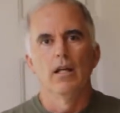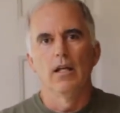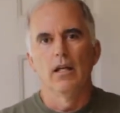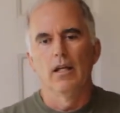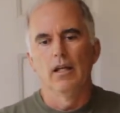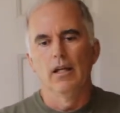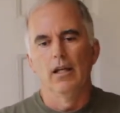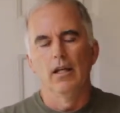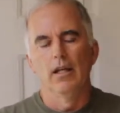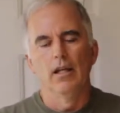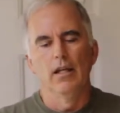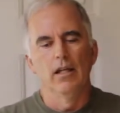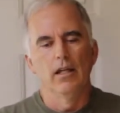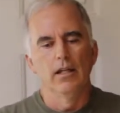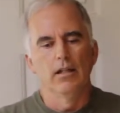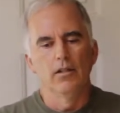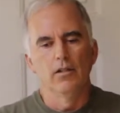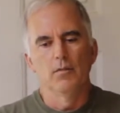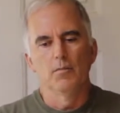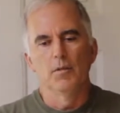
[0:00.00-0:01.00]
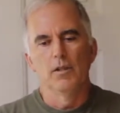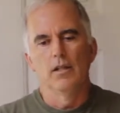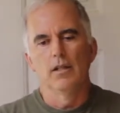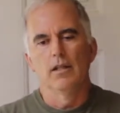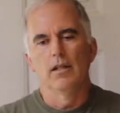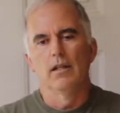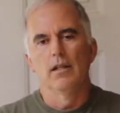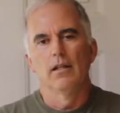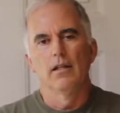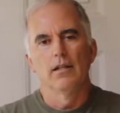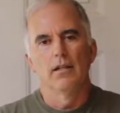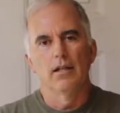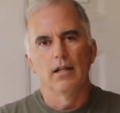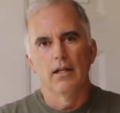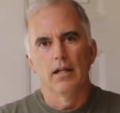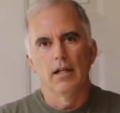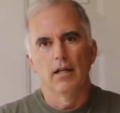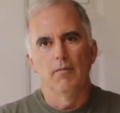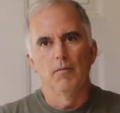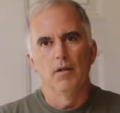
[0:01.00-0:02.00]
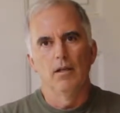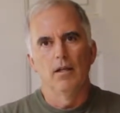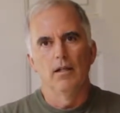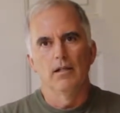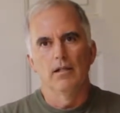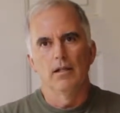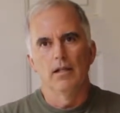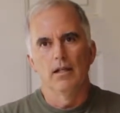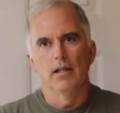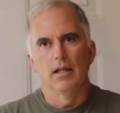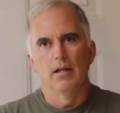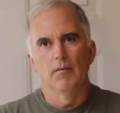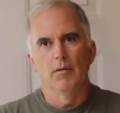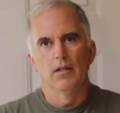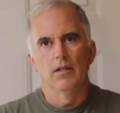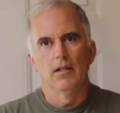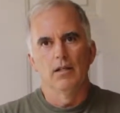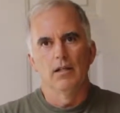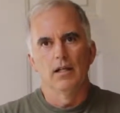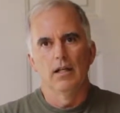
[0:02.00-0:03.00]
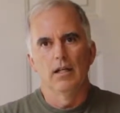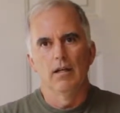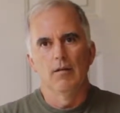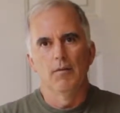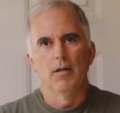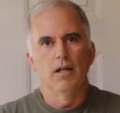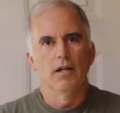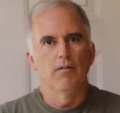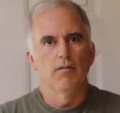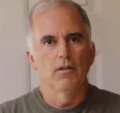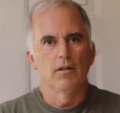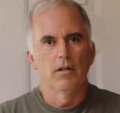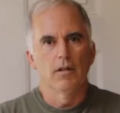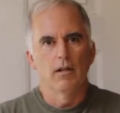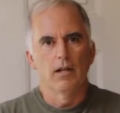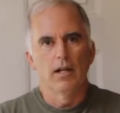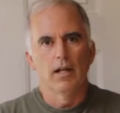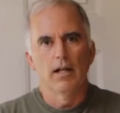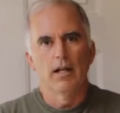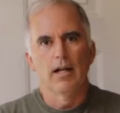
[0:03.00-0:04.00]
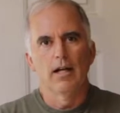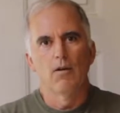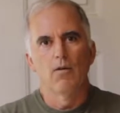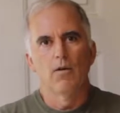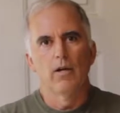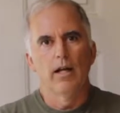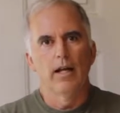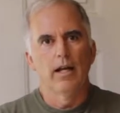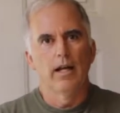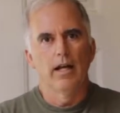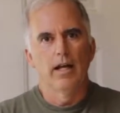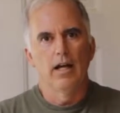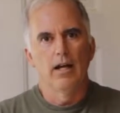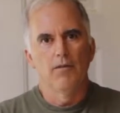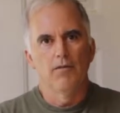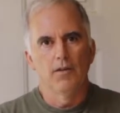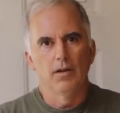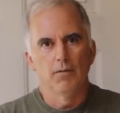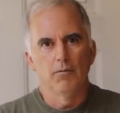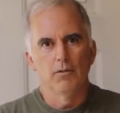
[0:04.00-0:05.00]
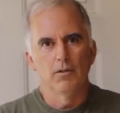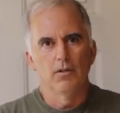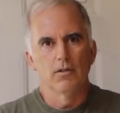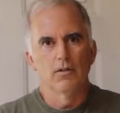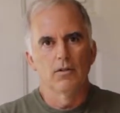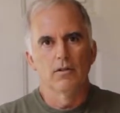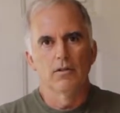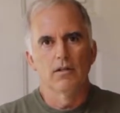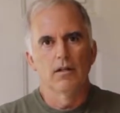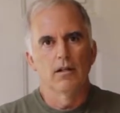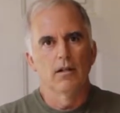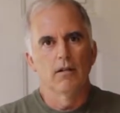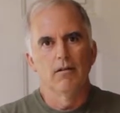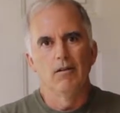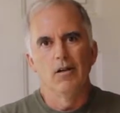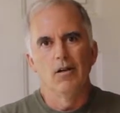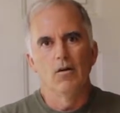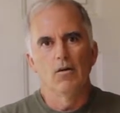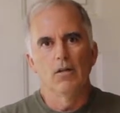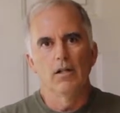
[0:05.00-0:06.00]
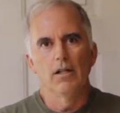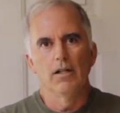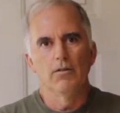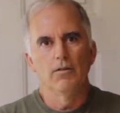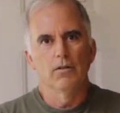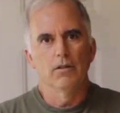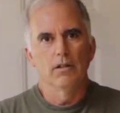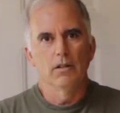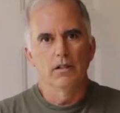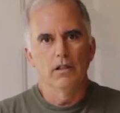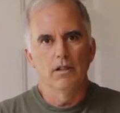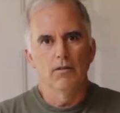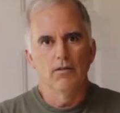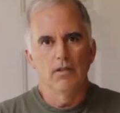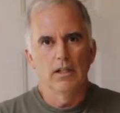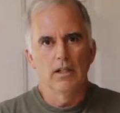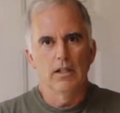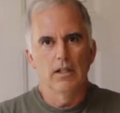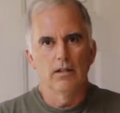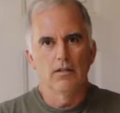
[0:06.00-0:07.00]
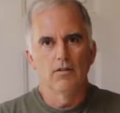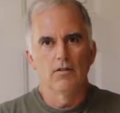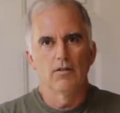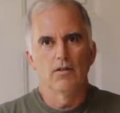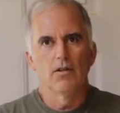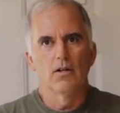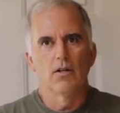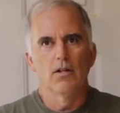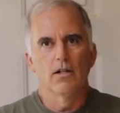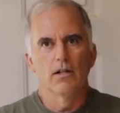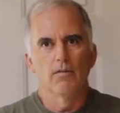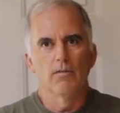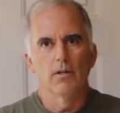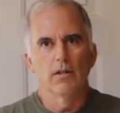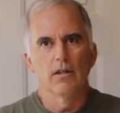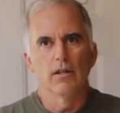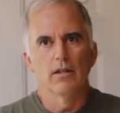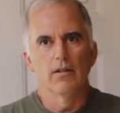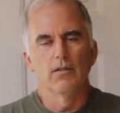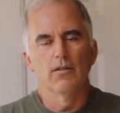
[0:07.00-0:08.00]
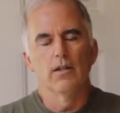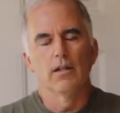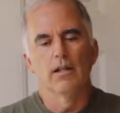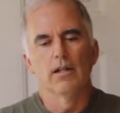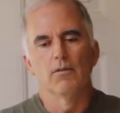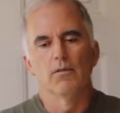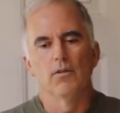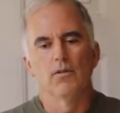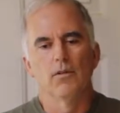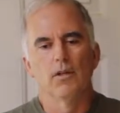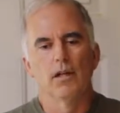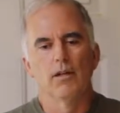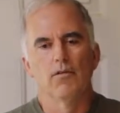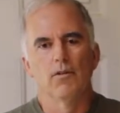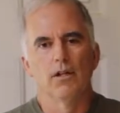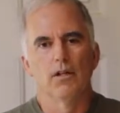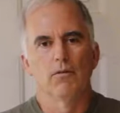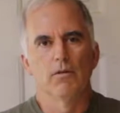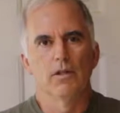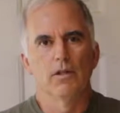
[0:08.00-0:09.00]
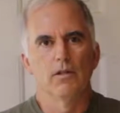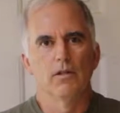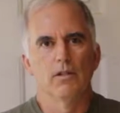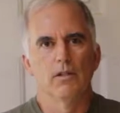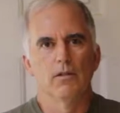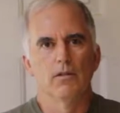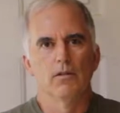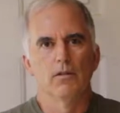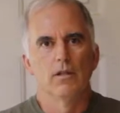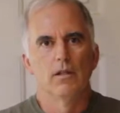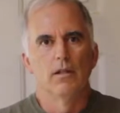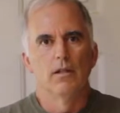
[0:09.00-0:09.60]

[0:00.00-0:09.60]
and I just spent time and time and time, and after an hour and a half I'm just no closer to even getting started with this than I was ever going to